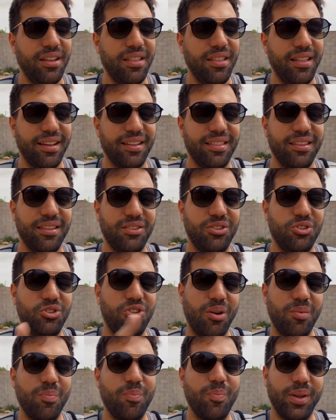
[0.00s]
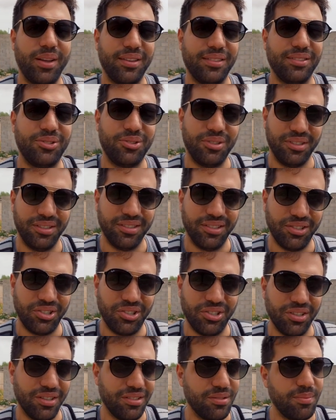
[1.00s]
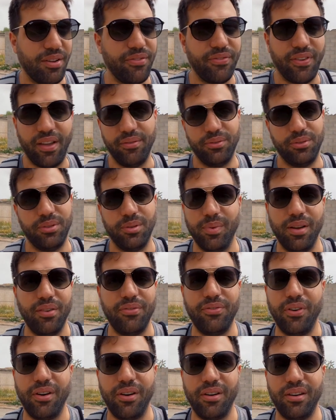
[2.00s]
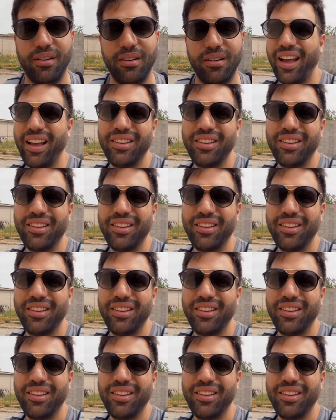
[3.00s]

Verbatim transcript: like the jumping transition. It's my favorite by far.